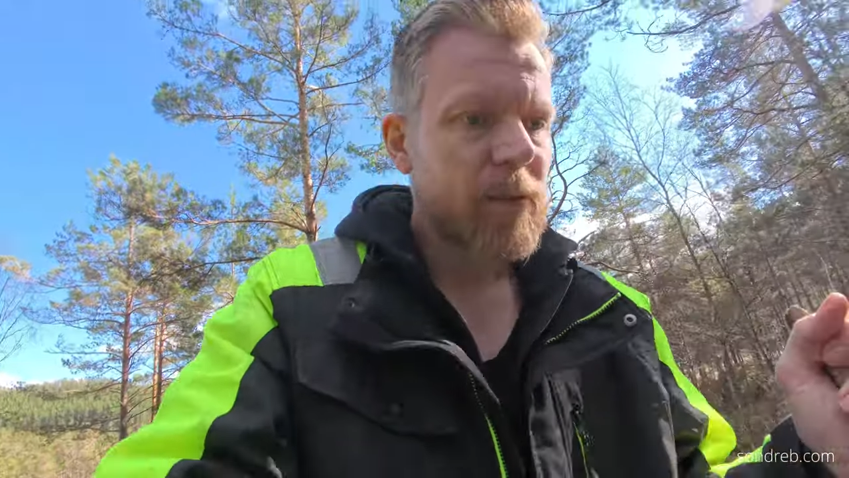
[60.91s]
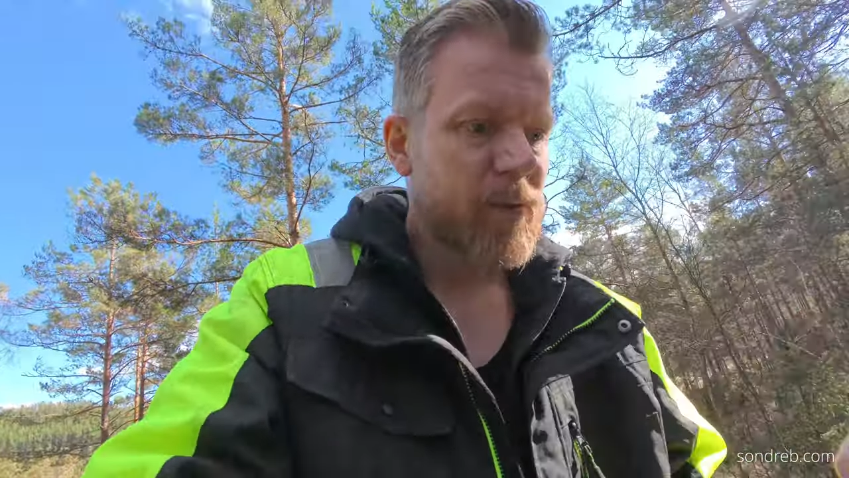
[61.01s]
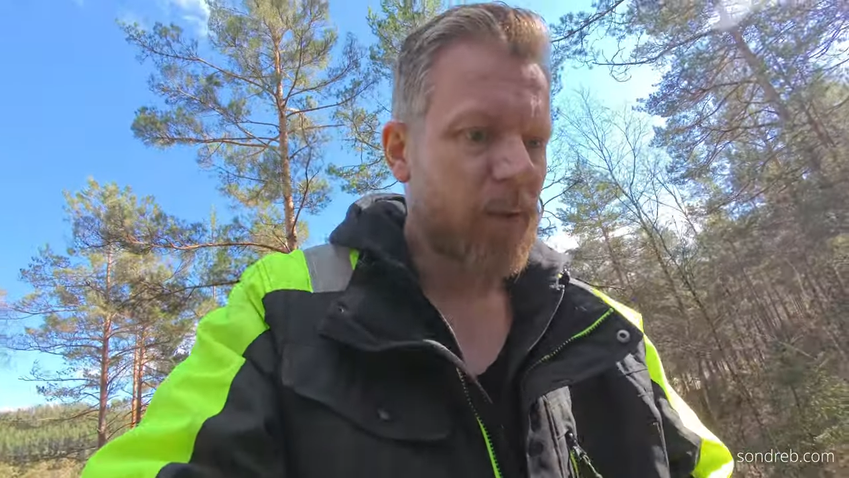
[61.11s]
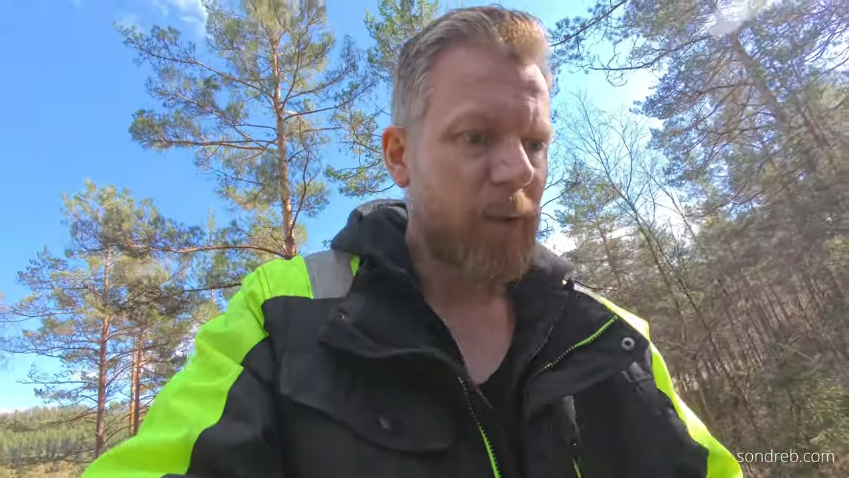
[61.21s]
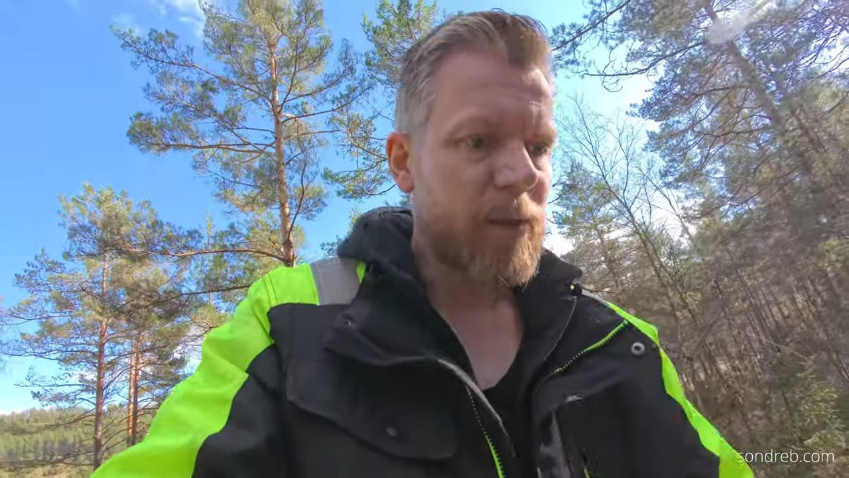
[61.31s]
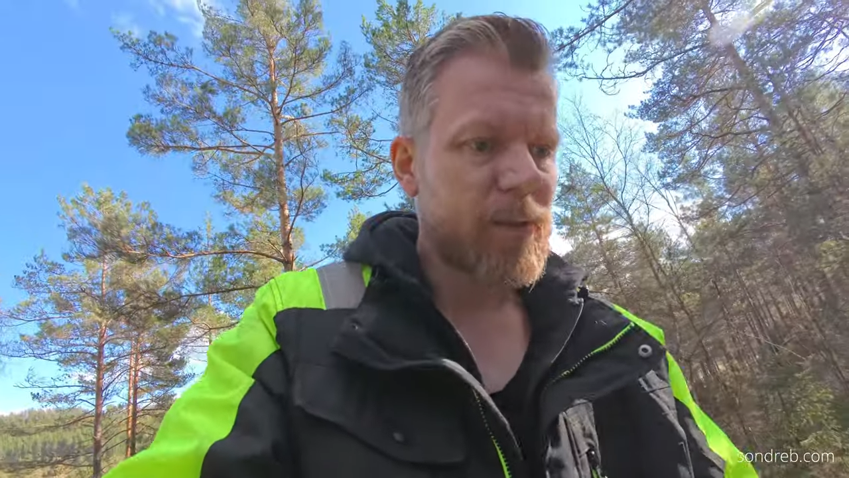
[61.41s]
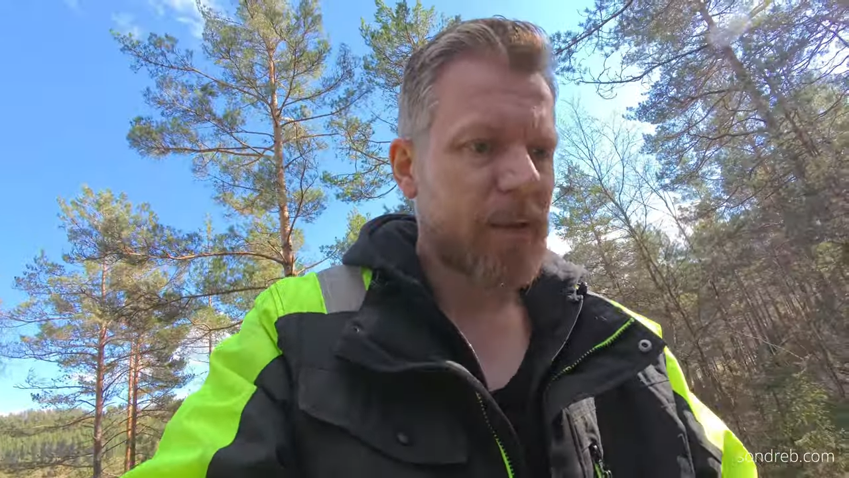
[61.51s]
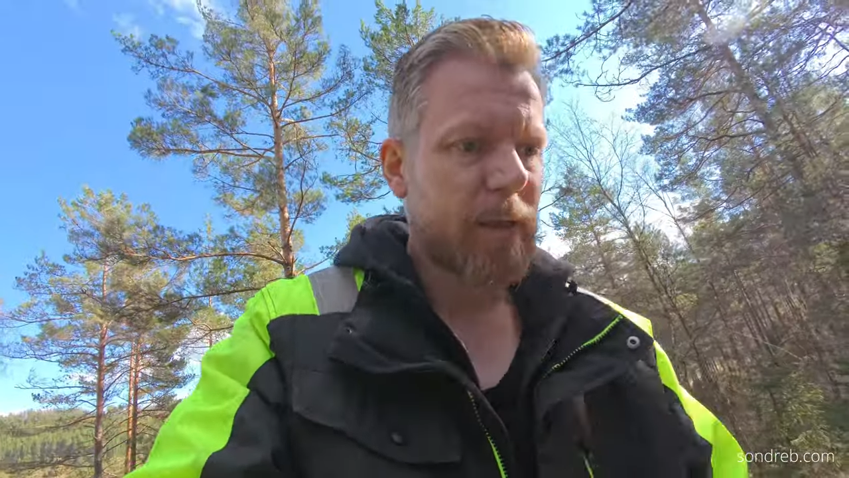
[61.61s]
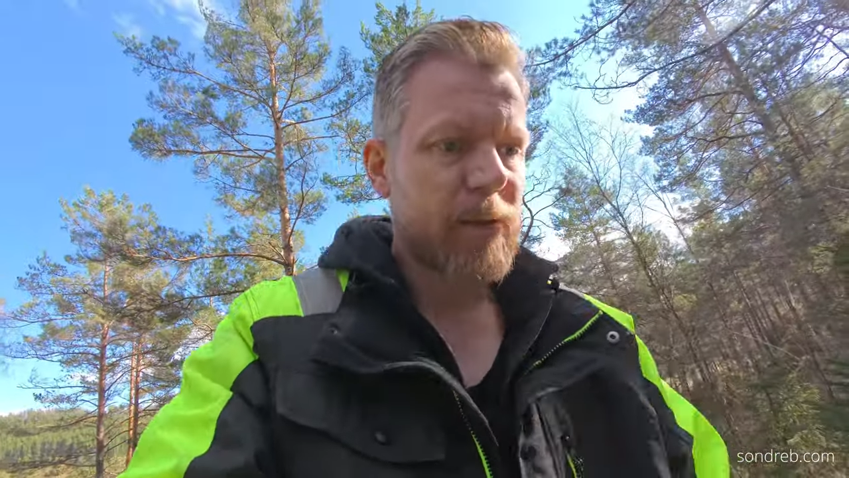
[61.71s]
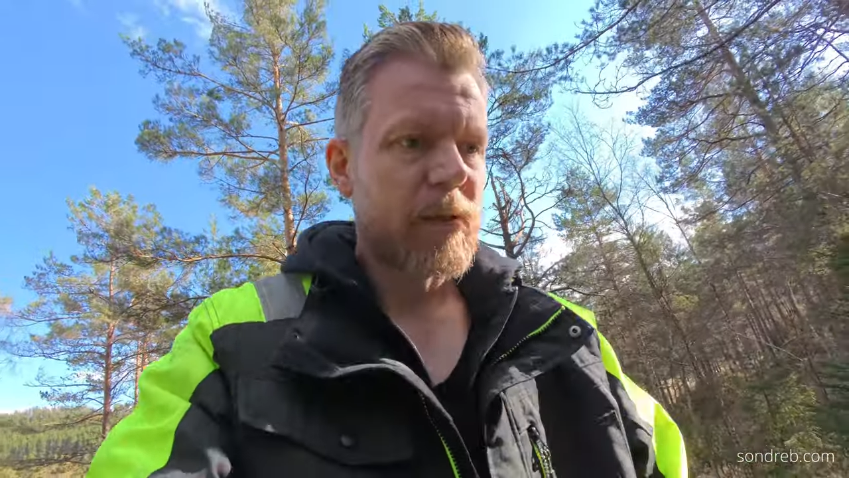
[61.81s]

saunas.